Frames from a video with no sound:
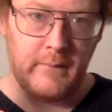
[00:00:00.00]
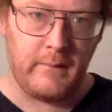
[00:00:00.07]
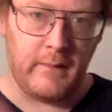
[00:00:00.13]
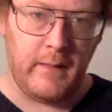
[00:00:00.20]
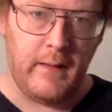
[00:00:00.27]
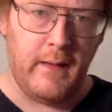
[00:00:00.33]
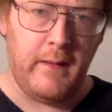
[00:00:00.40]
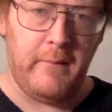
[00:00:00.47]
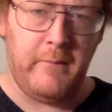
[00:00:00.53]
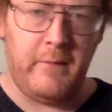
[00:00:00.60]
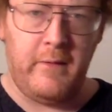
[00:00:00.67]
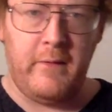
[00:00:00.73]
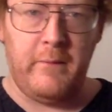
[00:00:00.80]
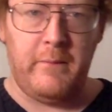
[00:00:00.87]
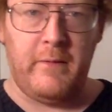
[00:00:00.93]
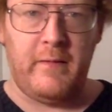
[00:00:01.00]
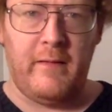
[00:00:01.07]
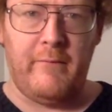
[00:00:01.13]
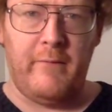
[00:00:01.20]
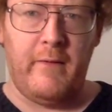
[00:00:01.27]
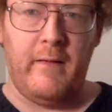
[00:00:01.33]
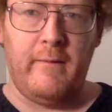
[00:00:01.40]
Hi,
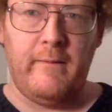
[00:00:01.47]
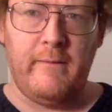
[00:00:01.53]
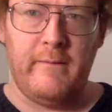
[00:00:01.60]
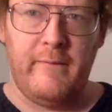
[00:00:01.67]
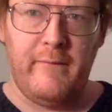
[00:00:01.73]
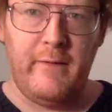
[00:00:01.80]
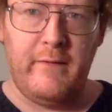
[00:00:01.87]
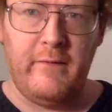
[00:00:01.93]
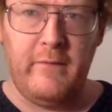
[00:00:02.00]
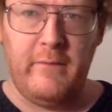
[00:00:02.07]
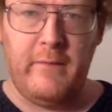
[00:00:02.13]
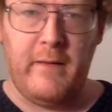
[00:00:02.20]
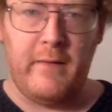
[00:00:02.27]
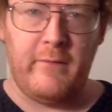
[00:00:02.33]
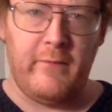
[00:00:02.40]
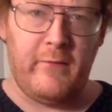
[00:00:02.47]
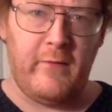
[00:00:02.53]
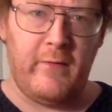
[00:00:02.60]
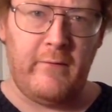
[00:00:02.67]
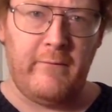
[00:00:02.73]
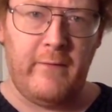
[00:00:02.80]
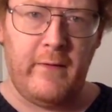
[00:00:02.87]
Kubricklover 1972 back with
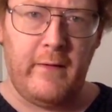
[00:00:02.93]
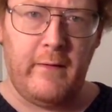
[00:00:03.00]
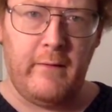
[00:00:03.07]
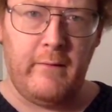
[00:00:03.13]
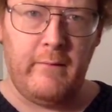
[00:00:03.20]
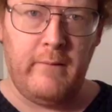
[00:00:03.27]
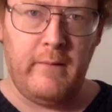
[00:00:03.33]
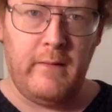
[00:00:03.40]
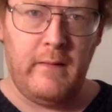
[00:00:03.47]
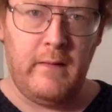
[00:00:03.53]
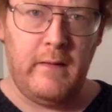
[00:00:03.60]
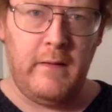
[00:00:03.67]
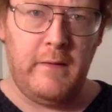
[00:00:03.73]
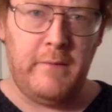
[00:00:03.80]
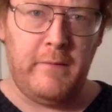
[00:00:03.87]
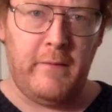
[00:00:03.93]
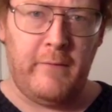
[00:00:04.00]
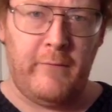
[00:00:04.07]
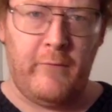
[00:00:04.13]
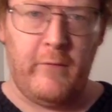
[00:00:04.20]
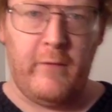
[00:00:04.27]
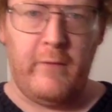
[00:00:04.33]
another video, part
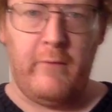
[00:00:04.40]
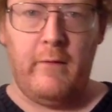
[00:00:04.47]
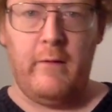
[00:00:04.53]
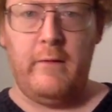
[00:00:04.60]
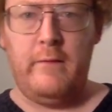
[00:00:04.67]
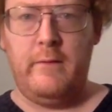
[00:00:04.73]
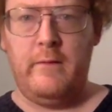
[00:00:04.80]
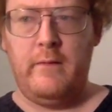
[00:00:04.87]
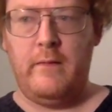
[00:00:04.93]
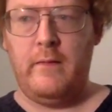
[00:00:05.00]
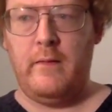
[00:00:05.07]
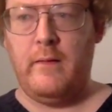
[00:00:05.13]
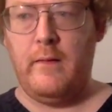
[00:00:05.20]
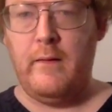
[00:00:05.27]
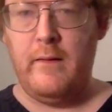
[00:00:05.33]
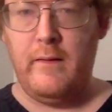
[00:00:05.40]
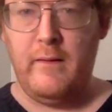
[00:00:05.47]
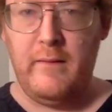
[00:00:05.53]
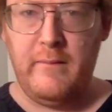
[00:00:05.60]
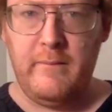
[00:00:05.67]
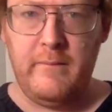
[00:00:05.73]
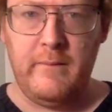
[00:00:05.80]
41.
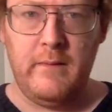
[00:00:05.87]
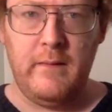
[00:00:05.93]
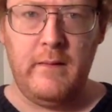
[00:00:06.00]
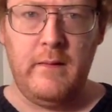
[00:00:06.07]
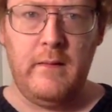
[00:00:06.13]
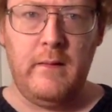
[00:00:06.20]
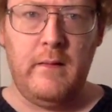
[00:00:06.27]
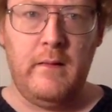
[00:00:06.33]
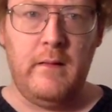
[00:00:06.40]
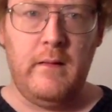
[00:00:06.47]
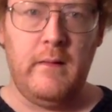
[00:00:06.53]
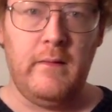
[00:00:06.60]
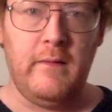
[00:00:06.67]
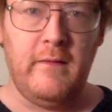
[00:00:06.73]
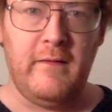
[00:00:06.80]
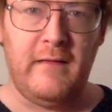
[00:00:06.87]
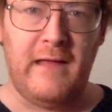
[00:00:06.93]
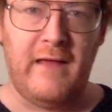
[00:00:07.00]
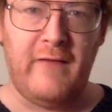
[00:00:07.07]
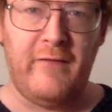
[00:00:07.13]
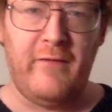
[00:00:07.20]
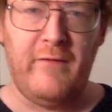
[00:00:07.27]
Um, these
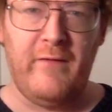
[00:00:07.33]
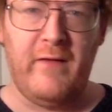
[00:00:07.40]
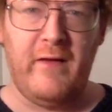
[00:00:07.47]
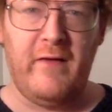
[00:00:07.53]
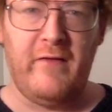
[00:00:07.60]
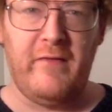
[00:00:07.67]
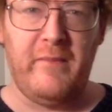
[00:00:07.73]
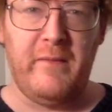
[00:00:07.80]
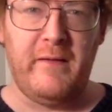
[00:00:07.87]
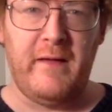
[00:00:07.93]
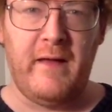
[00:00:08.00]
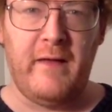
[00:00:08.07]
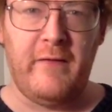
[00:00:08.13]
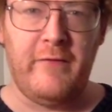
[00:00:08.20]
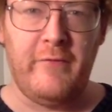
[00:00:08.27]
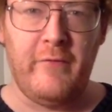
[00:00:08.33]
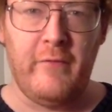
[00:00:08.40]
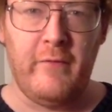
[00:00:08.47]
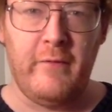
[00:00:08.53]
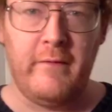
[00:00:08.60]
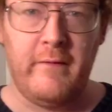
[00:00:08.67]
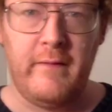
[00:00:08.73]
last few videos have been kind of
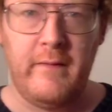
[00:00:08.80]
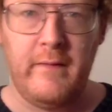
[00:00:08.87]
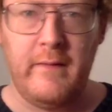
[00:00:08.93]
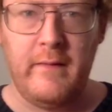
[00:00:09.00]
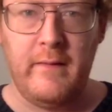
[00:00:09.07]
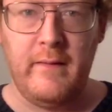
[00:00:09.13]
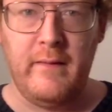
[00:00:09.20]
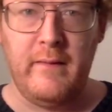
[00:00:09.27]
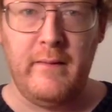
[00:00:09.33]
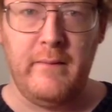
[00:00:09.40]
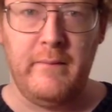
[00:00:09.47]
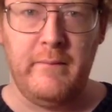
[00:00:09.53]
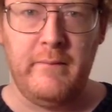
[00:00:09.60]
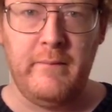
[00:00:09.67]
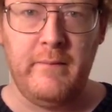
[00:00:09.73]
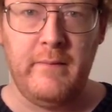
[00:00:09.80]
short. Um,